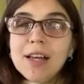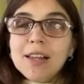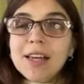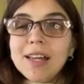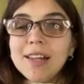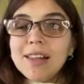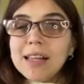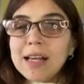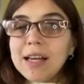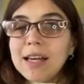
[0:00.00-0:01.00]
Let's
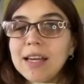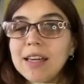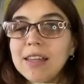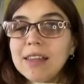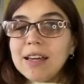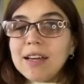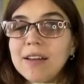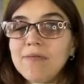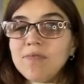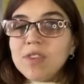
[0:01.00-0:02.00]
say that
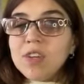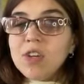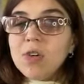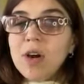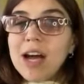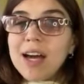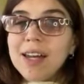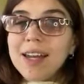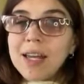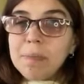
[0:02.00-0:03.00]
you
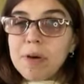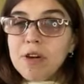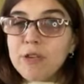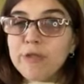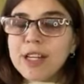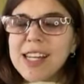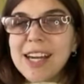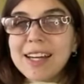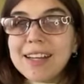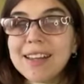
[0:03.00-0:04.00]
had a perfect
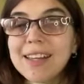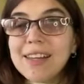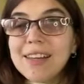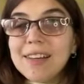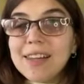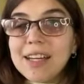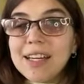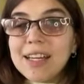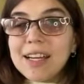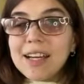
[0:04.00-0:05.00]
accent,
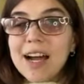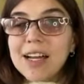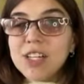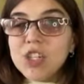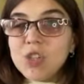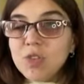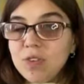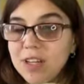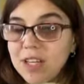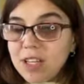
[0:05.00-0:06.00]
like I do,
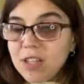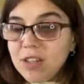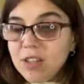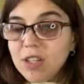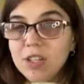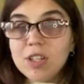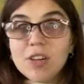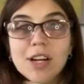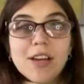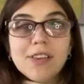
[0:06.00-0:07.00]
in
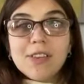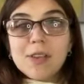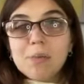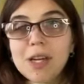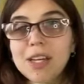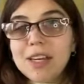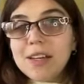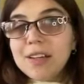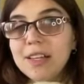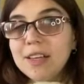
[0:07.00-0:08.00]
your guys' opinion
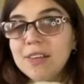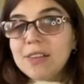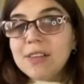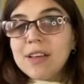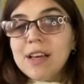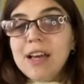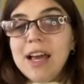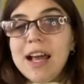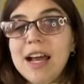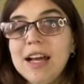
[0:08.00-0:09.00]
at least.
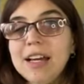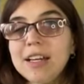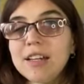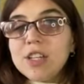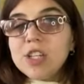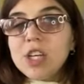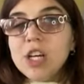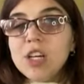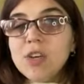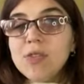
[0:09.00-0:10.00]
And
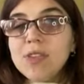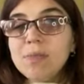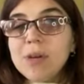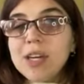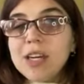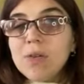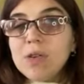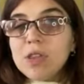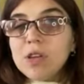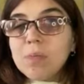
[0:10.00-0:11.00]
you speak
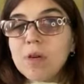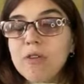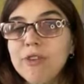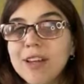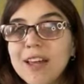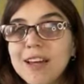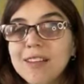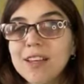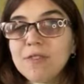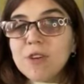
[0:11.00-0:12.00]
with a perfect
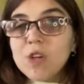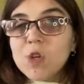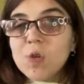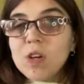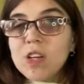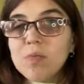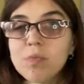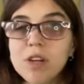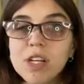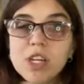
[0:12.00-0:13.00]
accent of your choice,
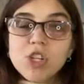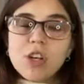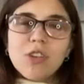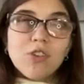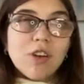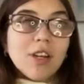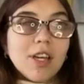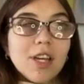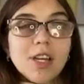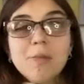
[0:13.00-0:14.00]
British,
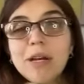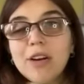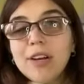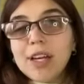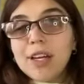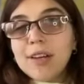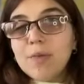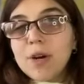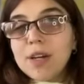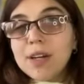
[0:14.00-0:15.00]
Australian, American,
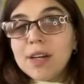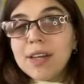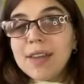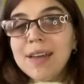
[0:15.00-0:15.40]
whatnot.